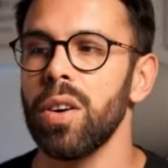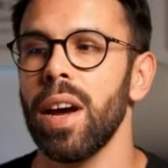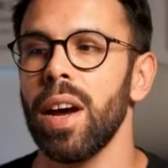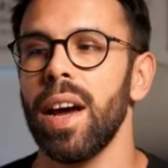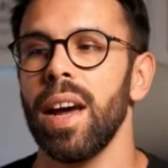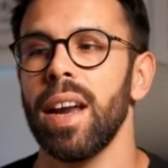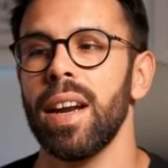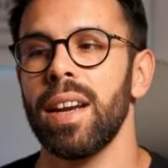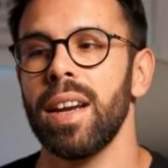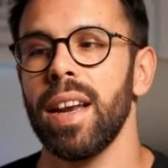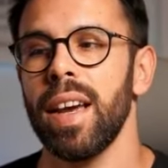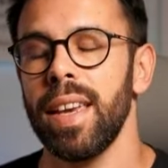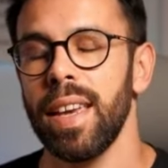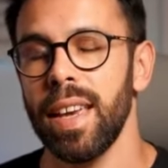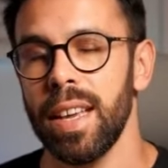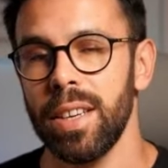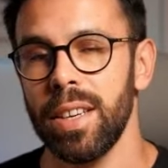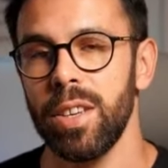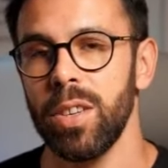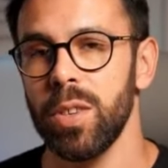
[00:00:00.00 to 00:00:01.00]
And I
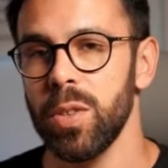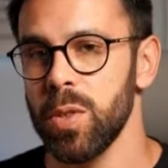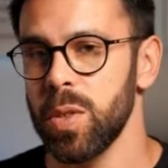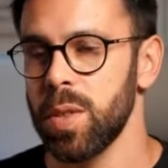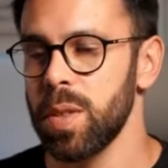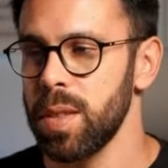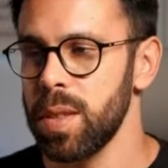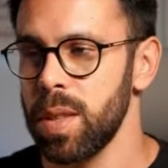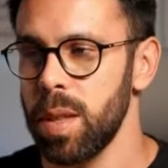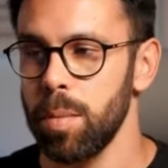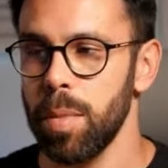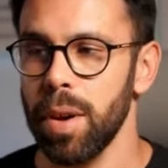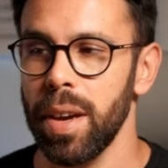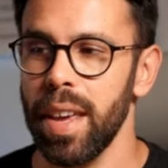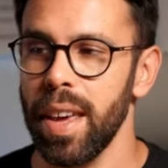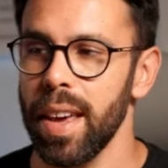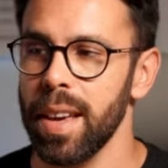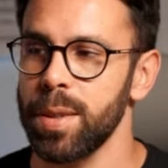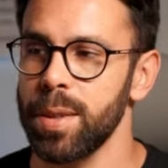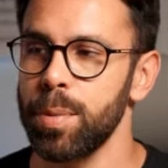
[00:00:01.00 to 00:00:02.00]
can use this
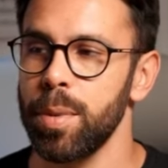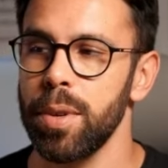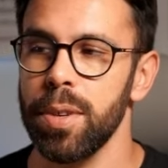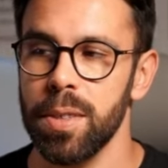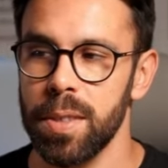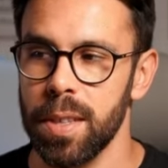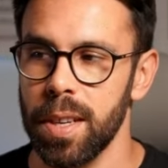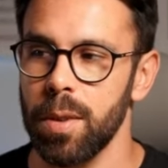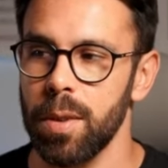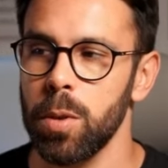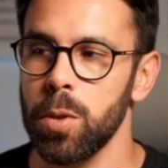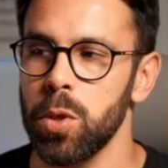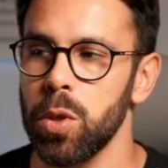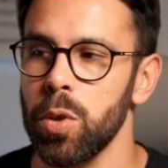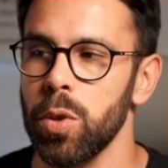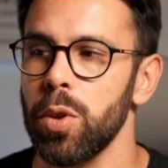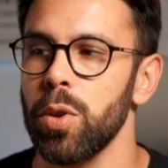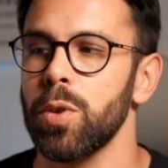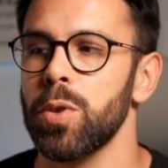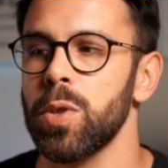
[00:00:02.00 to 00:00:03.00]
debugging experience that I will show you.